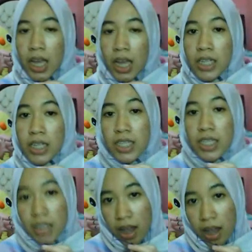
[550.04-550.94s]
This
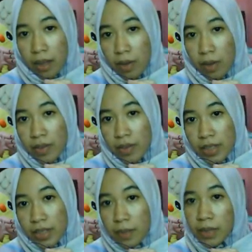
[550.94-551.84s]
type of
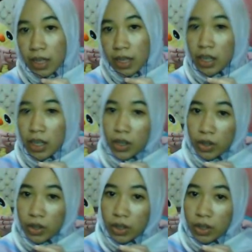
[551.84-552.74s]
sampling
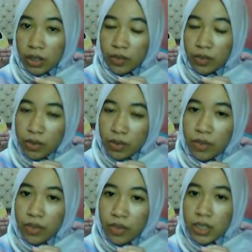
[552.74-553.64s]

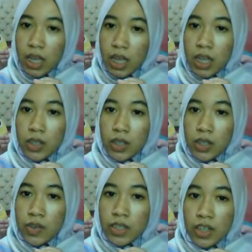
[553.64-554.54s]
involves the
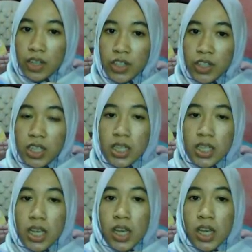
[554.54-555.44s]
researchers
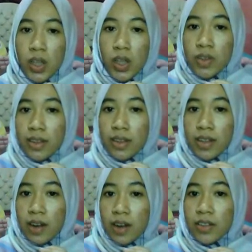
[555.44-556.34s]
using
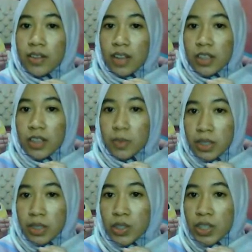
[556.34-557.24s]
their
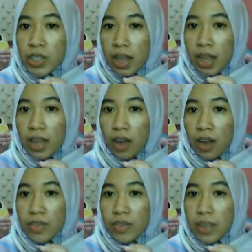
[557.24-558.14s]
judgment to select a
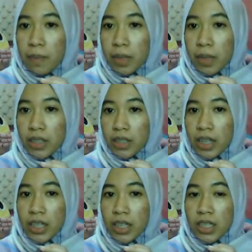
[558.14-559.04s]
sample that
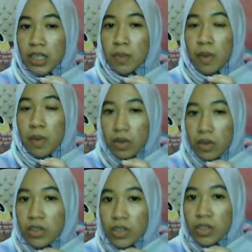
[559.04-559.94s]
is
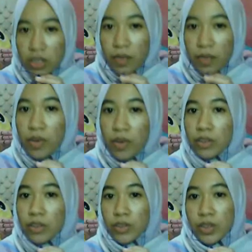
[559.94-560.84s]
most useful
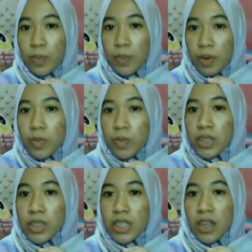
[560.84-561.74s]
to the
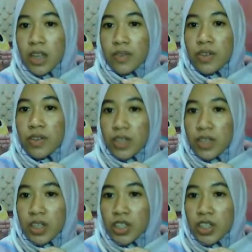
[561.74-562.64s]
purposes of the
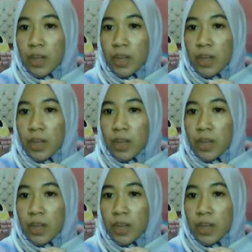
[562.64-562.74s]
research.